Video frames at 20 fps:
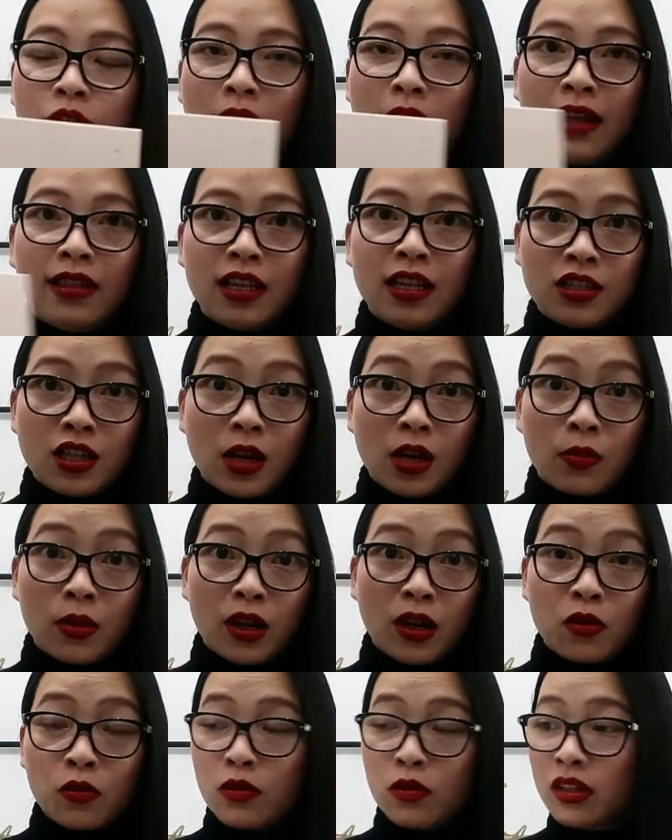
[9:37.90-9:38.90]
At the time when
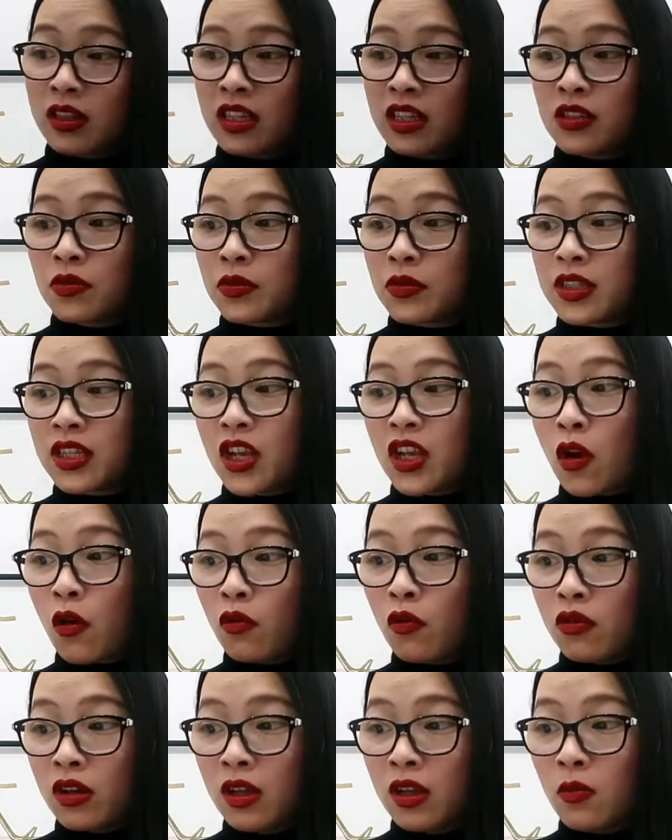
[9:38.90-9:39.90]
I ordered, this was the
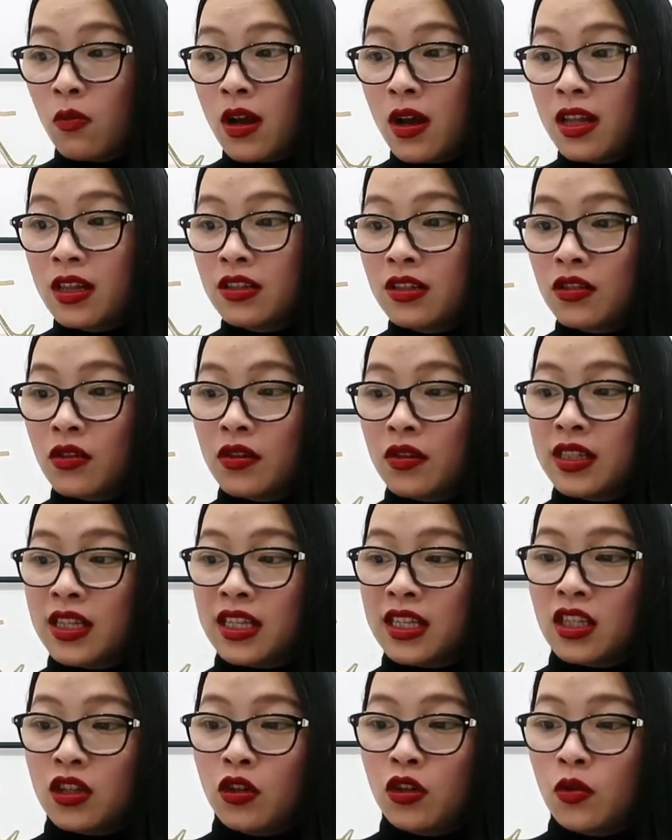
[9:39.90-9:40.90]
only one. So it
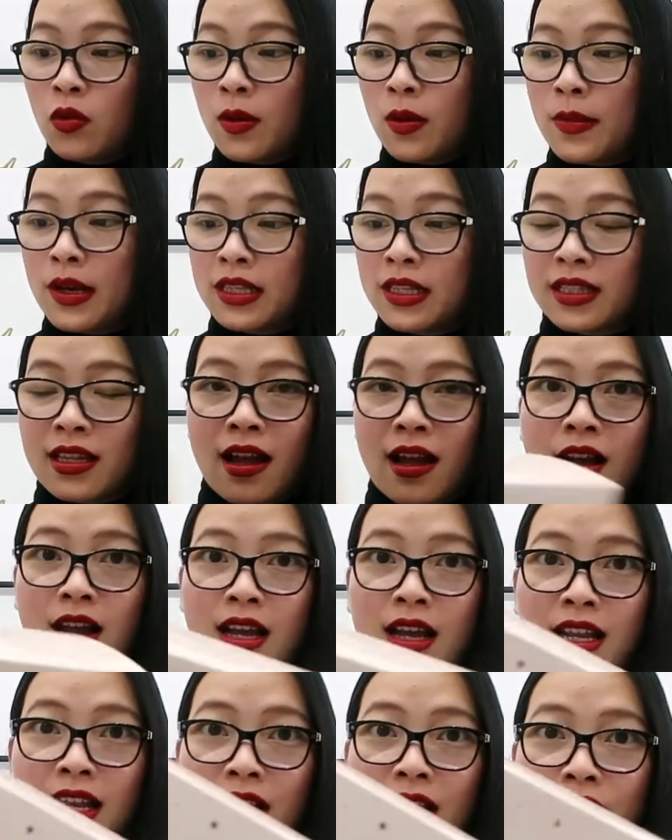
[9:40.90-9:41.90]
says, "You are my star,
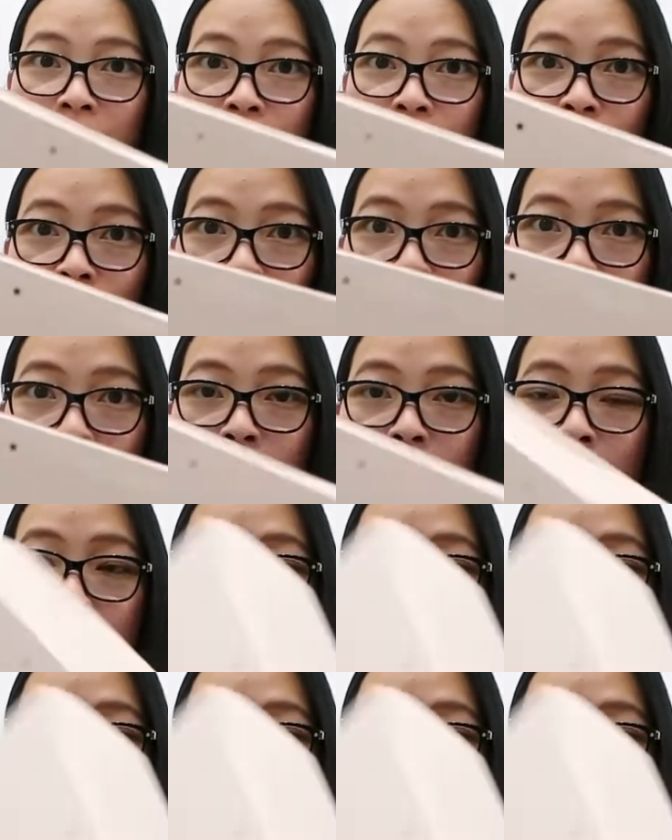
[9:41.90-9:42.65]
I love you."